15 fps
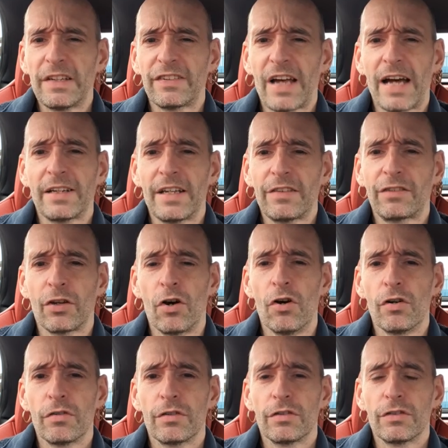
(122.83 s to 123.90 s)
decided
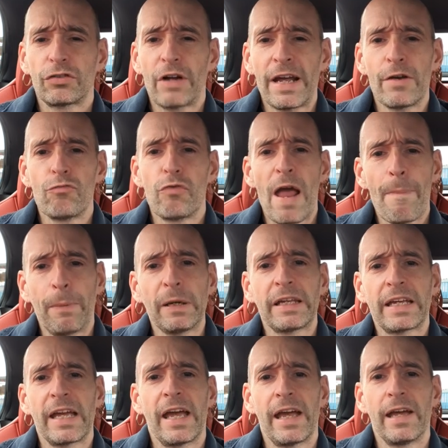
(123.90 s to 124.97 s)
to try and
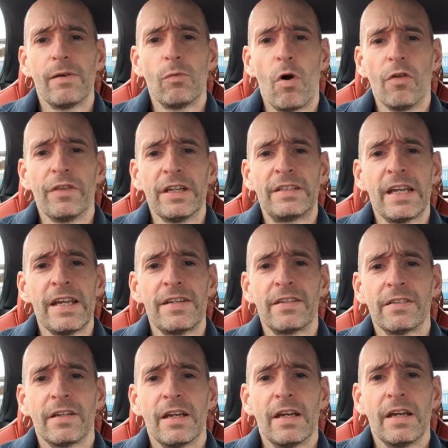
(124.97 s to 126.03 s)
replicate what they
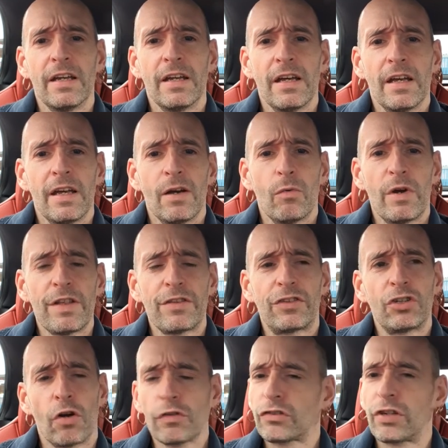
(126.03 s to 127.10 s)
did with
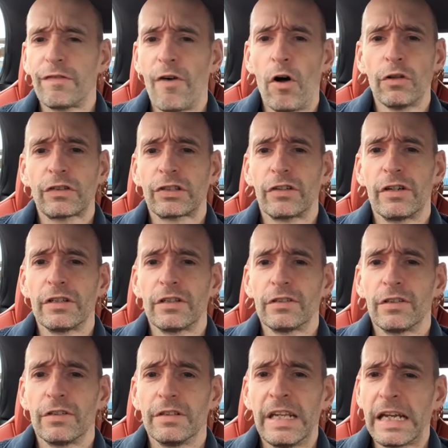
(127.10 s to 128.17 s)
John Travolta
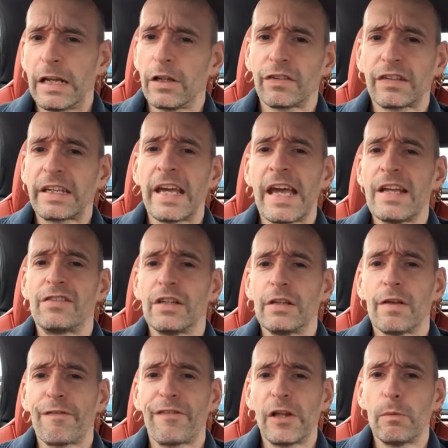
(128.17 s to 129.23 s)
and Nicolas Cage
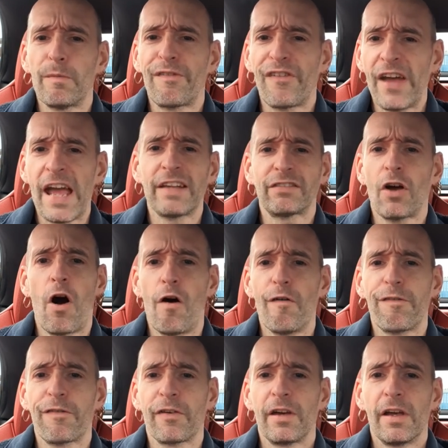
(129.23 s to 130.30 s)
in the film Face
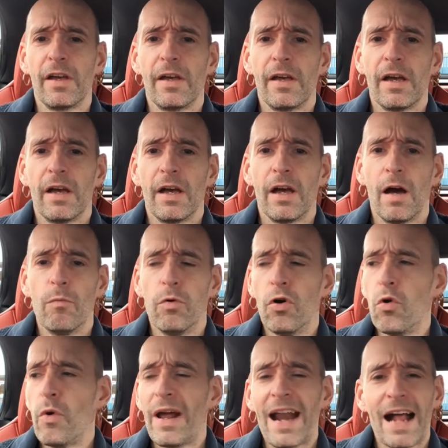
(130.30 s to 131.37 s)
Off? And
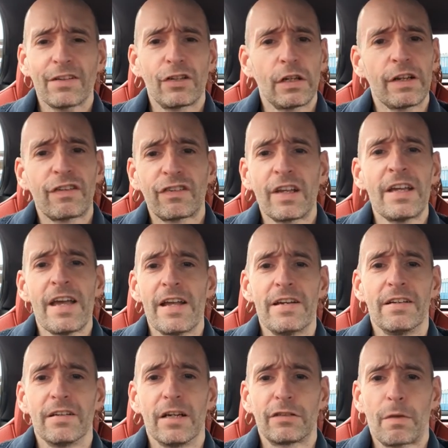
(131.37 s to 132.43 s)
who we're actually
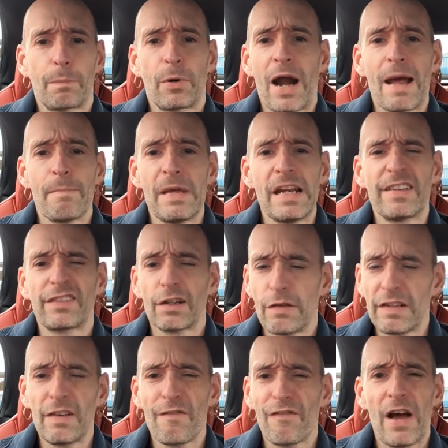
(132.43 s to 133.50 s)
seeing as the Prime Minister
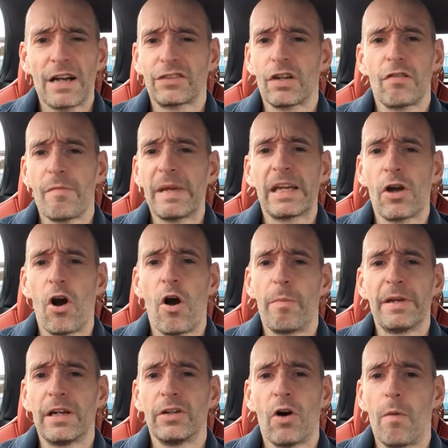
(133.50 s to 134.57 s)
is in fact Jeremy
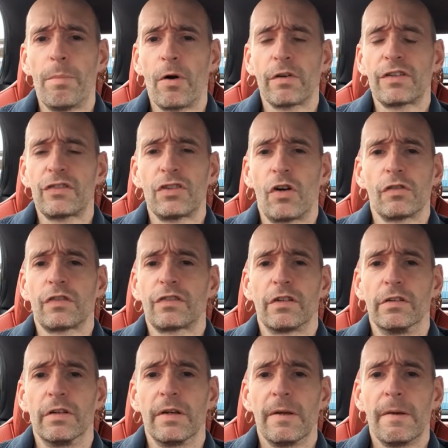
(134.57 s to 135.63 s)
Corbyn and not Boris Johnson.